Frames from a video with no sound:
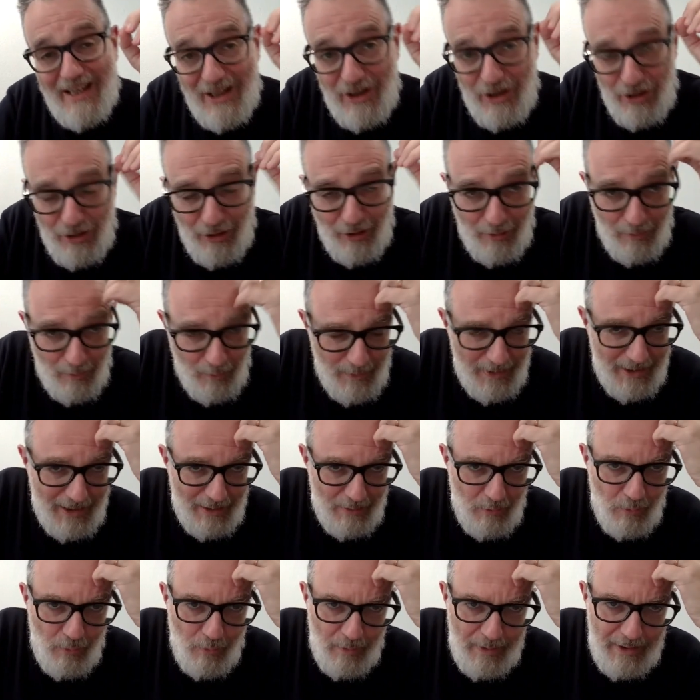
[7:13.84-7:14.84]
So
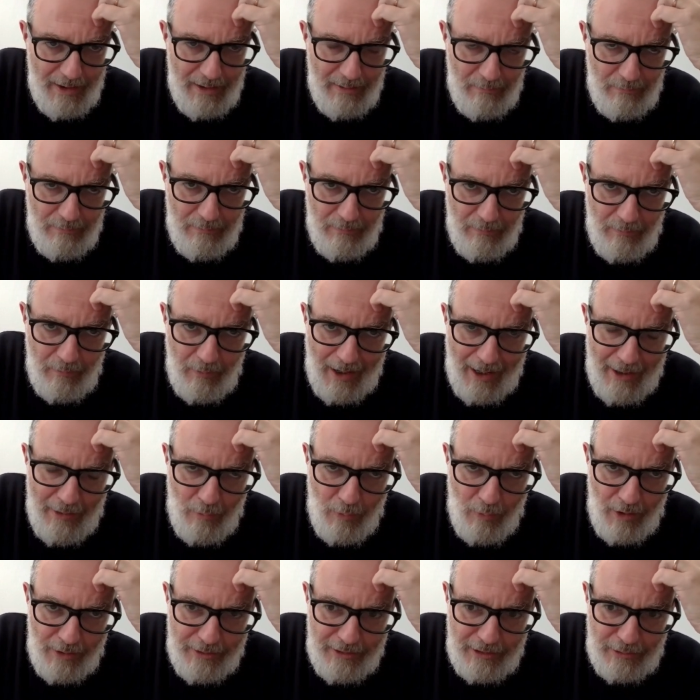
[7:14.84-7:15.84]
I
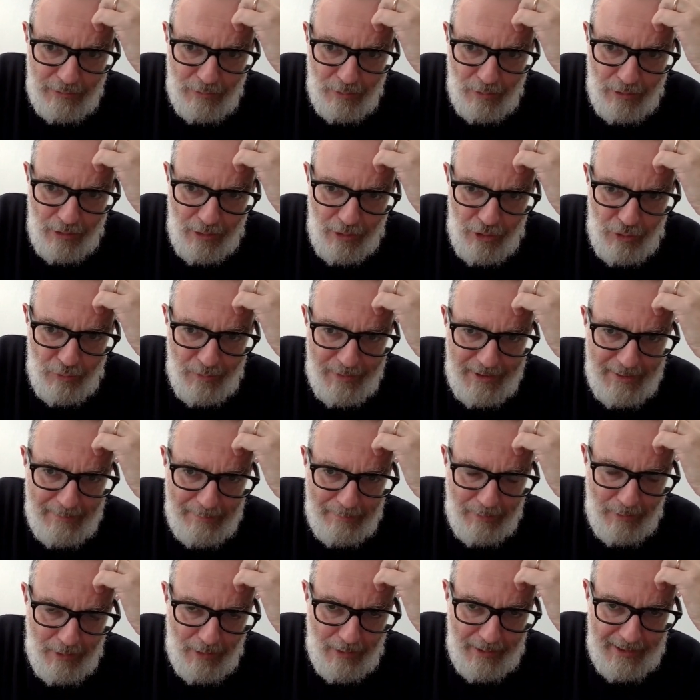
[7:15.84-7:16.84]
wanted to close with a
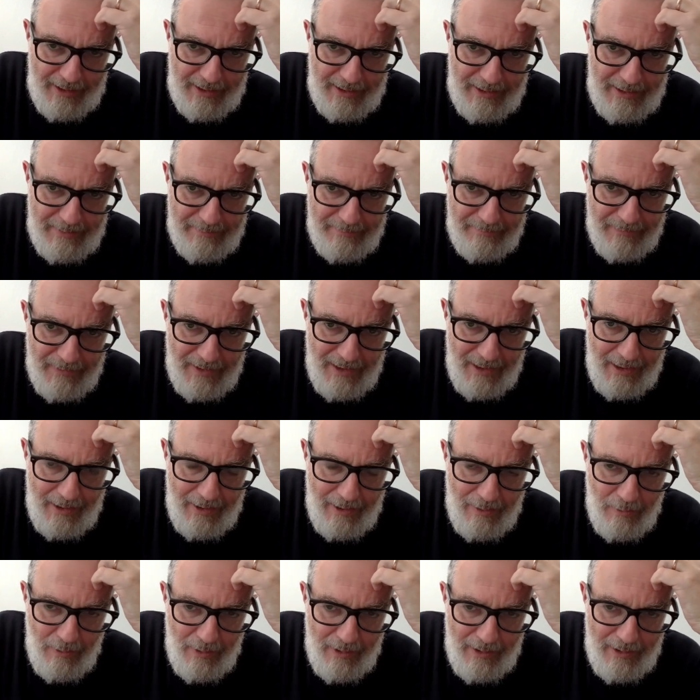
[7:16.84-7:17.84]
point.
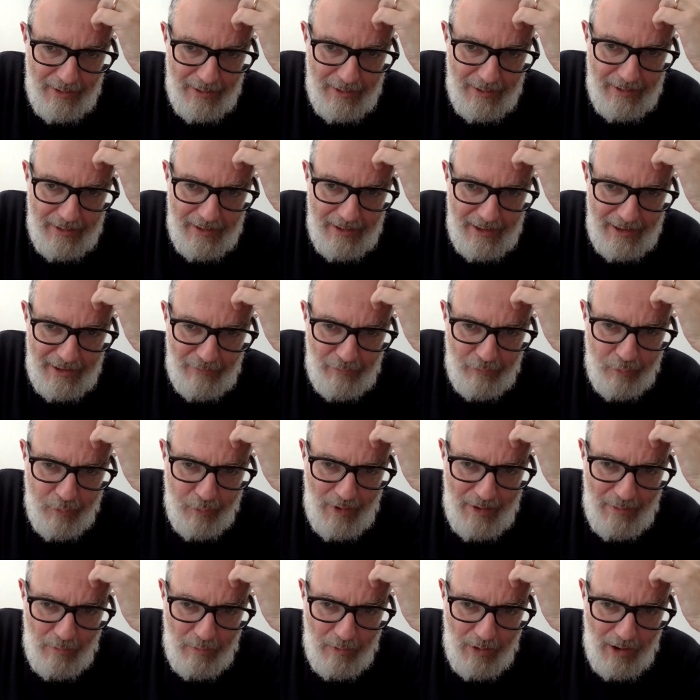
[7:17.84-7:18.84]
If
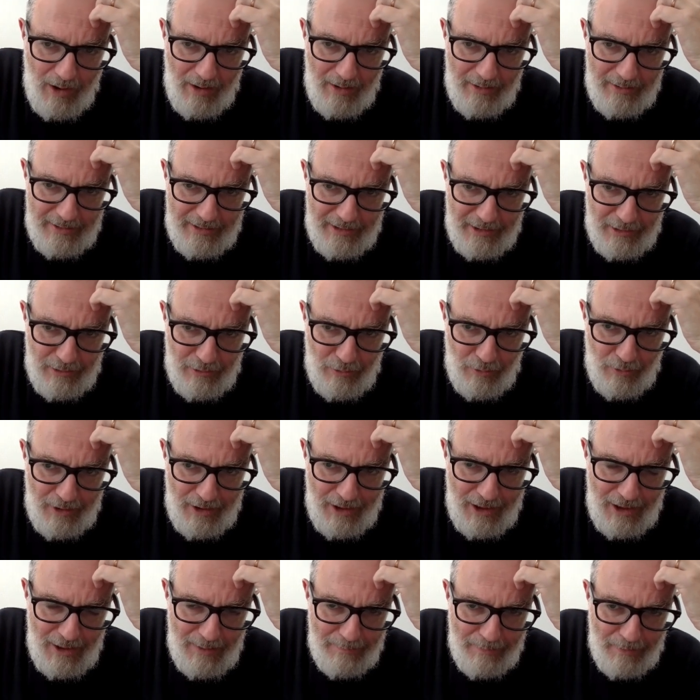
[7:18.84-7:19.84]
we want
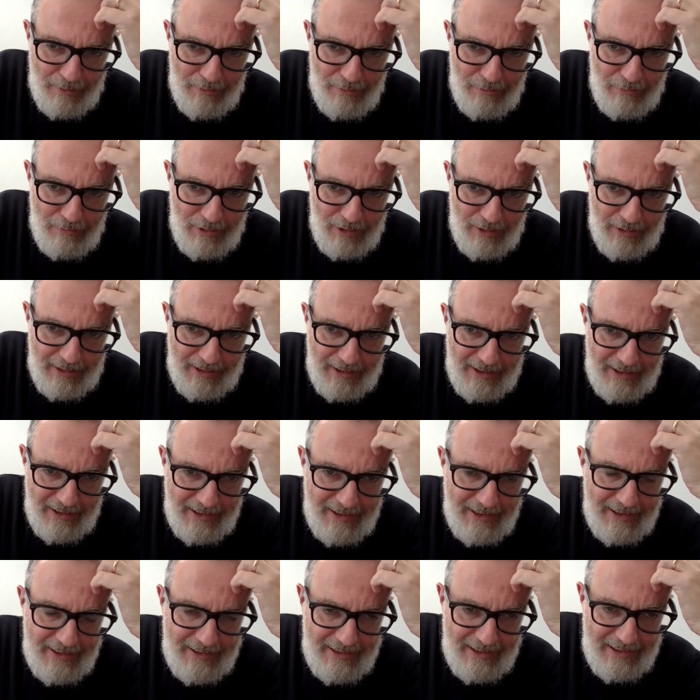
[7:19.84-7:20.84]
to keep on
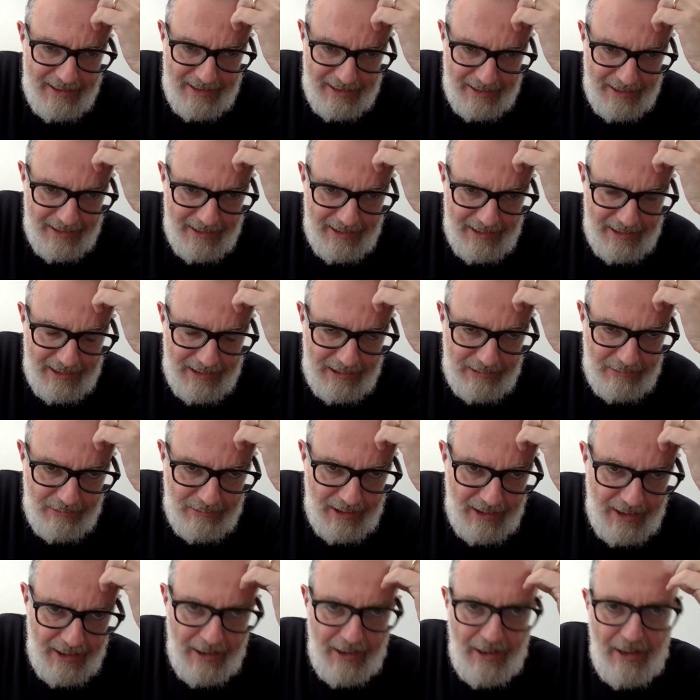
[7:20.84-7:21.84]
working in this
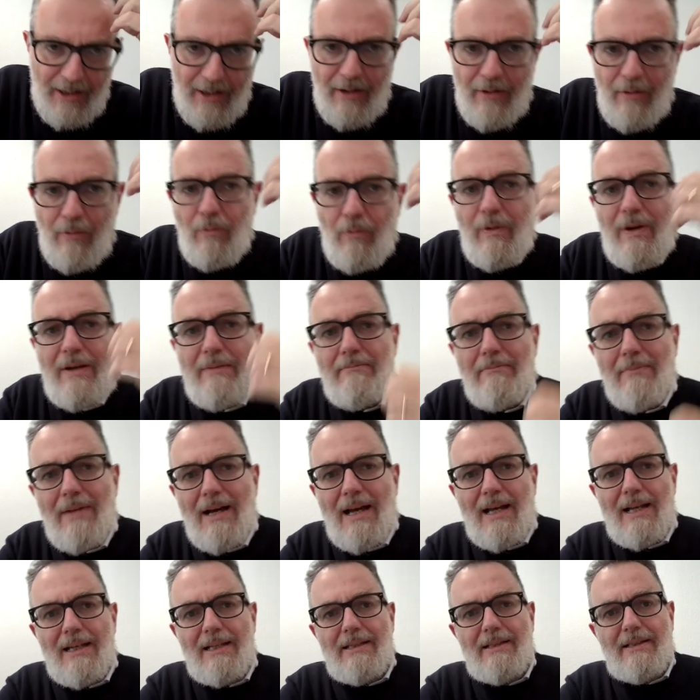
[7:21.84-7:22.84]
industry, we
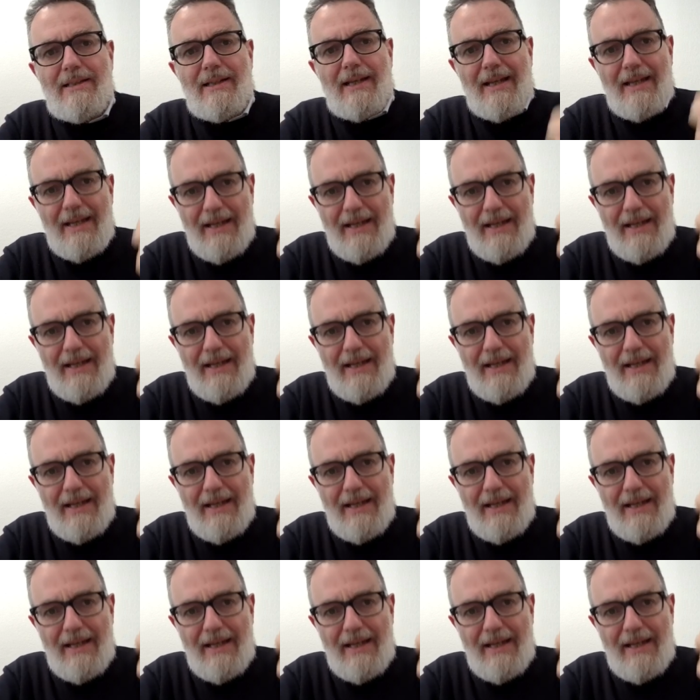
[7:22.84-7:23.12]
must,